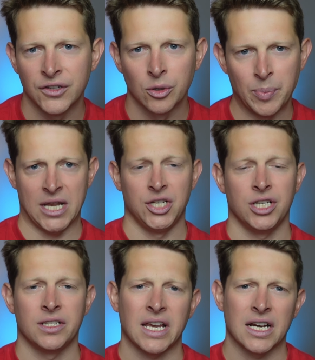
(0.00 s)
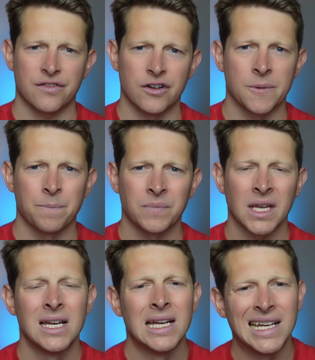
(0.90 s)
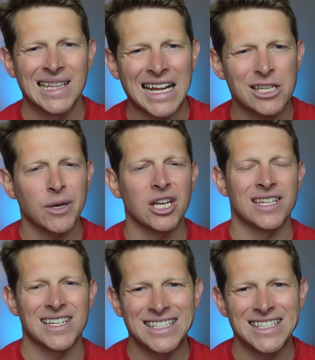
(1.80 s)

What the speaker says: your pension tax-free. That's because it's